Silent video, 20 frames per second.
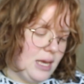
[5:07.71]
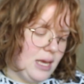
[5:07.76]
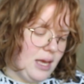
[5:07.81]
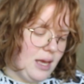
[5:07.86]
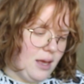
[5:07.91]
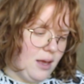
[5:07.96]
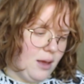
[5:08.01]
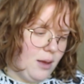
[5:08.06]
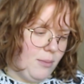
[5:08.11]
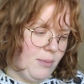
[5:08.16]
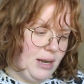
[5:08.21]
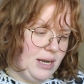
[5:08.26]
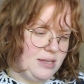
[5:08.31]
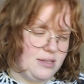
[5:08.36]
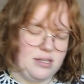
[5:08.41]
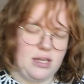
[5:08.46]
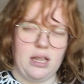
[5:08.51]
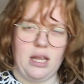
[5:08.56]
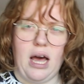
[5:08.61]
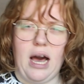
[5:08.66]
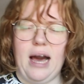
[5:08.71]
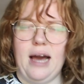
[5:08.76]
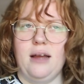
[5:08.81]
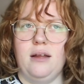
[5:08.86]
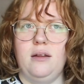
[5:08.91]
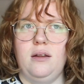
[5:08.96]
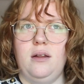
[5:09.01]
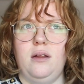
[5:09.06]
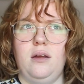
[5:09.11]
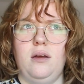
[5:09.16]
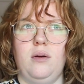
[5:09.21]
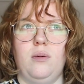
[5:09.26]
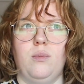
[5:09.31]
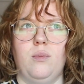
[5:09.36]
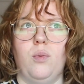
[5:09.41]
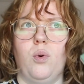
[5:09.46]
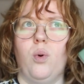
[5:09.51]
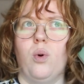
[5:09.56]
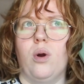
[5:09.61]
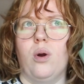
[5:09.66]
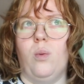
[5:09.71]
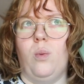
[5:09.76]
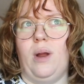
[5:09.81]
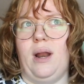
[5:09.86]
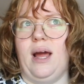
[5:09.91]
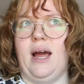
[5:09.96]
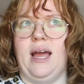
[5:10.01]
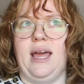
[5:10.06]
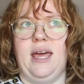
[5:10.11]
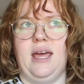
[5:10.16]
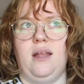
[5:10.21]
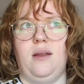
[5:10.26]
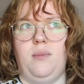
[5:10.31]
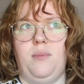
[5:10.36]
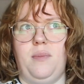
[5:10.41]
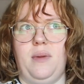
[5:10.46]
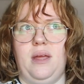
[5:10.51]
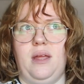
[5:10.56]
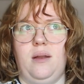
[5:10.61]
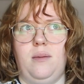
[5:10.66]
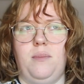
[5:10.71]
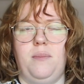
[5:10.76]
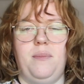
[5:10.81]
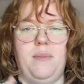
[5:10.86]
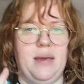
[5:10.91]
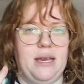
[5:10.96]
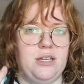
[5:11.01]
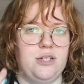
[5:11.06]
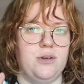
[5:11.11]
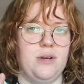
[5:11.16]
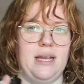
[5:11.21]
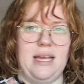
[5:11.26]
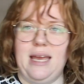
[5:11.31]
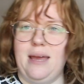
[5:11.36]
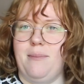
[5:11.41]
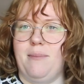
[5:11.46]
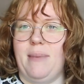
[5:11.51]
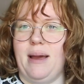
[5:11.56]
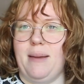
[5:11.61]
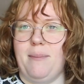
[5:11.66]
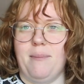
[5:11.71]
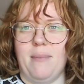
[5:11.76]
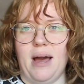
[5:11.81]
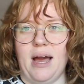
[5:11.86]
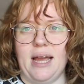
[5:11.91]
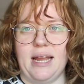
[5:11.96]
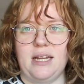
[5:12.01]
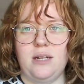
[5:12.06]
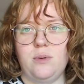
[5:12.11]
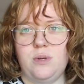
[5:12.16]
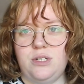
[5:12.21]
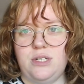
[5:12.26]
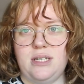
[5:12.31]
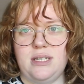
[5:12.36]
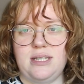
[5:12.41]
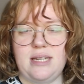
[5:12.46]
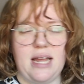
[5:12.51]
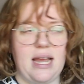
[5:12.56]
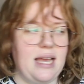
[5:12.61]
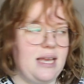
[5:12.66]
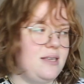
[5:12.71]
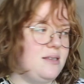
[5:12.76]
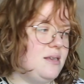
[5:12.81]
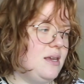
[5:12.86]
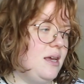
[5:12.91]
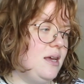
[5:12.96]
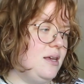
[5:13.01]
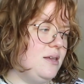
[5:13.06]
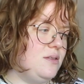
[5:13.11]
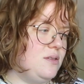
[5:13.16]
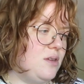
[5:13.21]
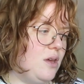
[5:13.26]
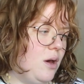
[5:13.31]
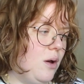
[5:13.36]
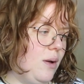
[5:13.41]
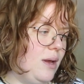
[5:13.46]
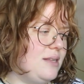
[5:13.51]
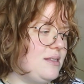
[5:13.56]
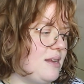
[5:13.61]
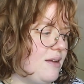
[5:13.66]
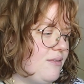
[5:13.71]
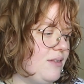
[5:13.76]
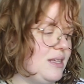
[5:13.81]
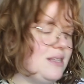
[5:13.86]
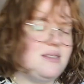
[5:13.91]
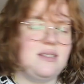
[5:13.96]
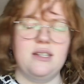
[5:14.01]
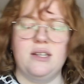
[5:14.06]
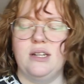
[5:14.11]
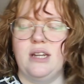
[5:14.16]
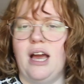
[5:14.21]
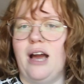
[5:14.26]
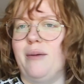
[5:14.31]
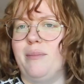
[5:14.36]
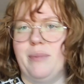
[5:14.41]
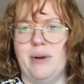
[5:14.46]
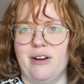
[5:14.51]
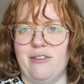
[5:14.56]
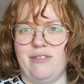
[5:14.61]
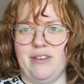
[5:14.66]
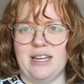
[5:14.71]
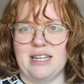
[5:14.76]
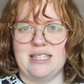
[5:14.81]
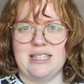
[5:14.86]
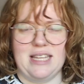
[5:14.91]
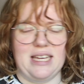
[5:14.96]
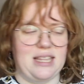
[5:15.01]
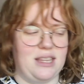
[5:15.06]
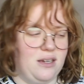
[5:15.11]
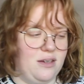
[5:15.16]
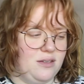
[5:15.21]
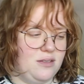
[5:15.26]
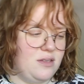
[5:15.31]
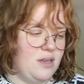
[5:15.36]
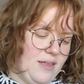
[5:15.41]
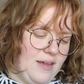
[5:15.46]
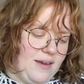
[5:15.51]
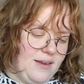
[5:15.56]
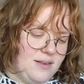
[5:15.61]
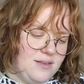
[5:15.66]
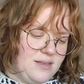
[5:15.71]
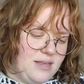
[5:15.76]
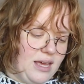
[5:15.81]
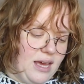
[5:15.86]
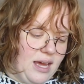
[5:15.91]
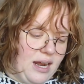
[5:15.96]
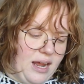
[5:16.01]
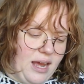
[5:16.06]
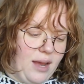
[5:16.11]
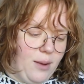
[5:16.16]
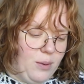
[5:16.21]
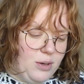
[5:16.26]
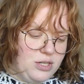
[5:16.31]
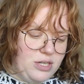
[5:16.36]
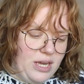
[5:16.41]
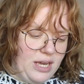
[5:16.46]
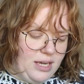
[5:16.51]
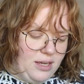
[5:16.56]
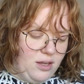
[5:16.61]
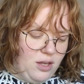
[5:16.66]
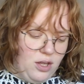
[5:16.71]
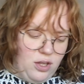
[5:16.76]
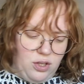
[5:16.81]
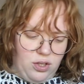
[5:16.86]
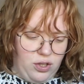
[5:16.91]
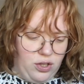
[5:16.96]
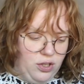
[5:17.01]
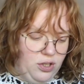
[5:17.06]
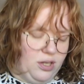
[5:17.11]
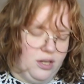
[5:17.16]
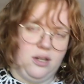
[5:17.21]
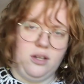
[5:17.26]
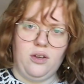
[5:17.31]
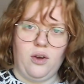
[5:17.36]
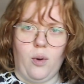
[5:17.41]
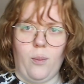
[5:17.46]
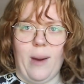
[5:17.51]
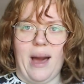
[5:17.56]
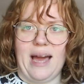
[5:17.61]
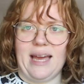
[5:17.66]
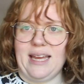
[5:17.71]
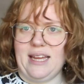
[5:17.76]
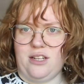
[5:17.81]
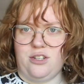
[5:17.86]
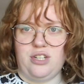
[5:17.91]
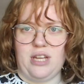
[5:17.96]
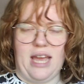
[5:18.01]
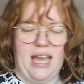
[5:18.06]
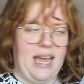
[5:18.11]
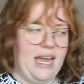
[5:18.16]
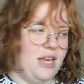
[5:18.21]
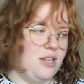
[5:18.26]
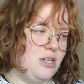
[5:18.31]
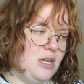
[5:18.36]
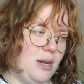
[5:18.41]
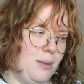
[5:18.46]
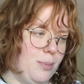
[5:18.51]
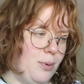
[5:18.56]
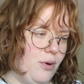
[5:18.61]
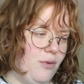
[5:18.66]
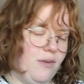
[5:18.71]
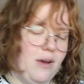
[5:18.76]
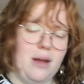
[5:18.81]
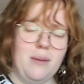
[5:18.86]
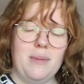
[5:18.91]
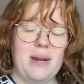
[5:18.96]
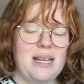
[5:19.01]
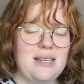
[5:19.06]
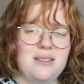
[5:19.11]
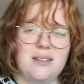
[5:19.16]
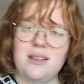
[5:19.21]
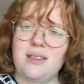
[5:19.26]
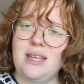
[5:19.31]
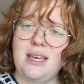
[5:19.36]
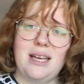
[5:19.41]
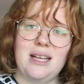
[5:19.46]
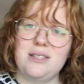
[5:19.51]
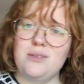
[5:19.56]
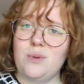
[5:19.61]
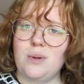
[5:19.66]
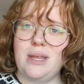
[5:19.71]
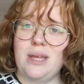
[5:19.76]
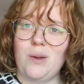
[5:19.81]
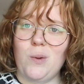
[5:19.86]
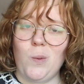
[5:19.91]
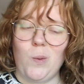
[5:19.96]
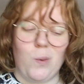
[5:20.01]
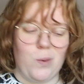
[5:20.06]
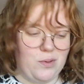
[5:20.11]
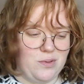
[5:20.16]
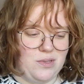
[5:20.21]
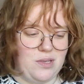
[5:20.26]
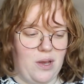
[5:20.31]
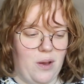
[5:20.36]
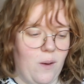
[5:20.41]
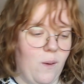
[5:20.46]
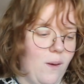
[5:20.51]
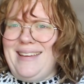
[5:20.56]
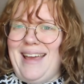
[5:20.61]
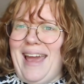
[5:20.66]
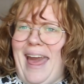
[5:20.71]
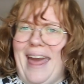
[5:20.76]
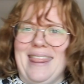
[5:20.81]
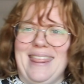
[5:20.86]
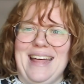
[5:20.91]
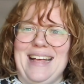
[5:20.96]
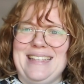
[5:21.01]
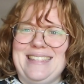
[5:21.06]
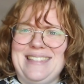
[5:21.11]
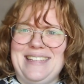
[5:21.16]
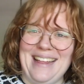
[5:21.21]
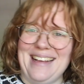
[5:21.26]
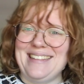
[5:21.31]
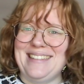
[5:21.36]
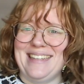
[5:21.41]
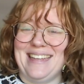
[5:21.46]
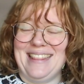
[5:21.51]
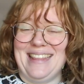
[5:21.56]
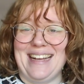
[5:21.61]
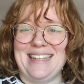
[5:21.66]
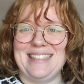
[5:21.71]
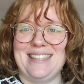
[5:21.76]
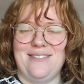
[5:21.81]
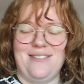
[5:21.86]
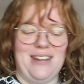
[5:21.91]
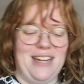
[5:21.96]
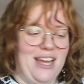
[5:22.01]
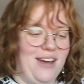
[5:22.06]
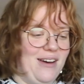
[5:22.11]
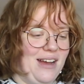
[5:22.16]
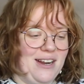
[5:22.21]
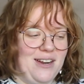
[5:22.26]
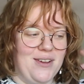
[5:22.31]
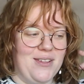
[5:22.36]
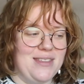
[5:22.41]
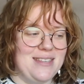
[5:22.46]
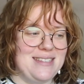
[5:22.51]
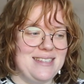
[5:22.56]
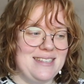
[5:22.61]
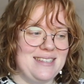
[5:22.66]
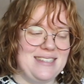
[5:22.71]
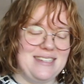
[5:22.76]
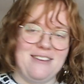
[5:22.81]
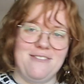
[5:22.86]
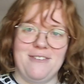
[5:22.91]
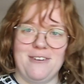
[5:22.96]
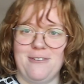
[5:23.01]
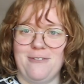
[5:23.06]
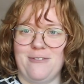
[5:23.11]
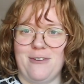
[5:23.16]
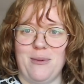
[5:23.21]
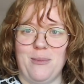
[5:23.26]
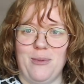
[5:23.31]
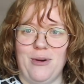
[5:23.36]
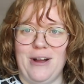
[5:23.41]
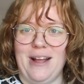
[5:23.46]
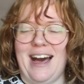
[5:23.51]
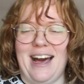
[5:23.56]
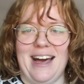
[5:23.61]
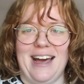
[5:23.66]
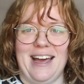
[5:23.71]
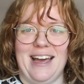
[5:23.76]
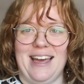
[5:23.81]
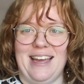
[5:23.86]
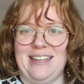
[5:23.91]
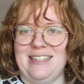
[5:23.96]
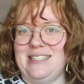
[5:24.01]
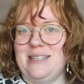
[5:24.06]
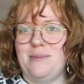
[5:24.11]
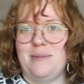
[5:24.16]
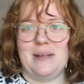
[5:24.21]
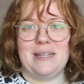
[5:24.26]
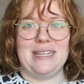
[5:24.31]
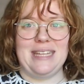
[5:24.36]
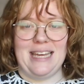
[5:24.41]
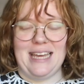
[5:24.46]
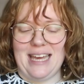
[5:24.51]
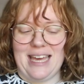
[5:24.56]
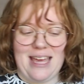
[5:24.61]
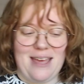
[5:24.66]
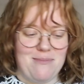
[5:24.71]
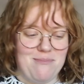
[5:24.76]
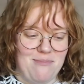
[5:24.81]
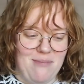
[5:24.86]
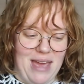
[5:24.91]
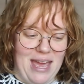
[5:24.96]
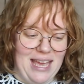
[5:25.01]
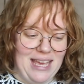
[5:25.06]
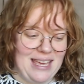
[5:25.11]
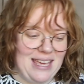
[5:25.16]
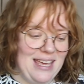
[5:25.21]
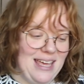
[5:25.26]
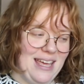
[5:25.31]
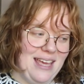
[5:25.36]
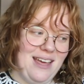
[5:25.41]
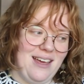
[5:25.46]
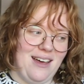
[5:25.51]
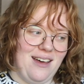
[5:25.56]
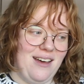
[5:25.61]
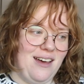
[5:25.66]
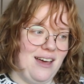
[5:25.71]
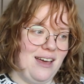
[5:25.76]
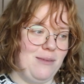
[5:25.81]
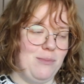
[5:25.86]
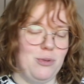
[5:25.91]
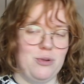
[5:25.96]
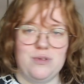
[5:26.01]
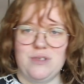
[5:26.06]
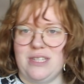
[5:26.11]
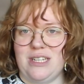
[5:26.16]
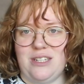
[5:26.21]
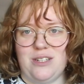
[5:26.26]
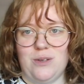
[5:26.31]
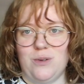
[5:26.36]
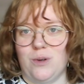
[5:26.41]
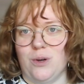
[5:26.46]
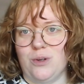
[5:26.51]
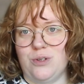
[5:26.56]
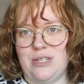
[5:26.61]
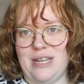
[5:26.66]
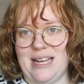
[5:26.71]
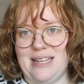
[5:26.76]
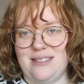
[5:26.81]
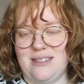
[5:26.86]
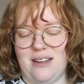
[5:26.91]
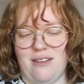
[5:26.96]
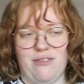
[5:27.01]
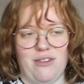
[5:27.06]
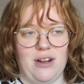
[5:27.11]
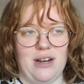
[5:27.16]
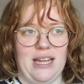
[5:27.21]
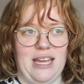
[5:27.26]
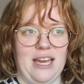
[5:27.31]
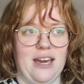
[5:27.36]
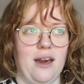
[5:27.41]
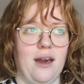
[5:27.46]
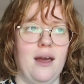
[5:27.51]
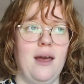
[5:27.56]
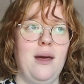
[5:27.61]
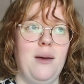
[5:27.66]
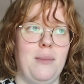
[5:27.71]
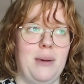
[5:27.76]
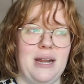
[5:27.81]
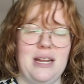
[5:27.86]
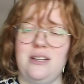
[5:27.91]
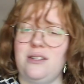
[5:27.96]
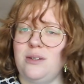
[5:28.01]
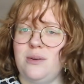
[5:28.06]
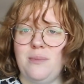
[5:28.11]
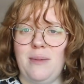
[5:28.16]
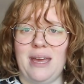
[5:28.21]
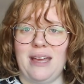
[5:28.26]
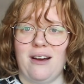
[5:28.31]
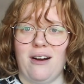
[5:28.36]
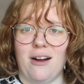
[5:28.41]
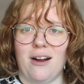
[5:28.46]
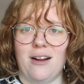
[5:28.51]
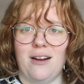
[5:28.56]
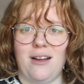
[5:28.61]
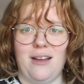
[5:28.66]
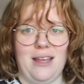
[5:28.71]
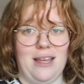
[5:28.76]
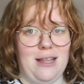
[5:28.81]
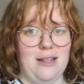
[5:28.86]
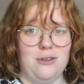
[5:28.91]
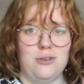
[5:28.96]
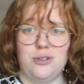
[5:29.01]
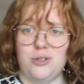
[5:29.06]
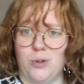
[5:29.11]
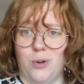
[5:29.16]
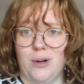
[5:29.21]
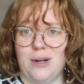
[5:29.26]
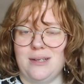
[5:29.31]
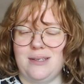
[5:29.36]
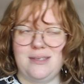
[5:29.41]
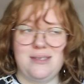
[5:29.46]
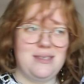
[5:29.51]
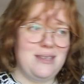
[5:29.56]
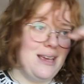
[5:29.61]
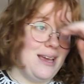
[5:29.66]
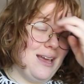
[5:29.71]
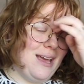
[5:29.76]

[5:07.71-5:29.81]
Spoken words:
And it's a lot more what I had been picturing in my mind, which is nice. So it's definitely still not perfect. Like there's things that I wish I could go back and change and improve on, but I still think it's really cool. So yeah, that's it. That's the video. I know this is different from what I typically make. I mostly do crochet stuff on here, but I do make art in shorts.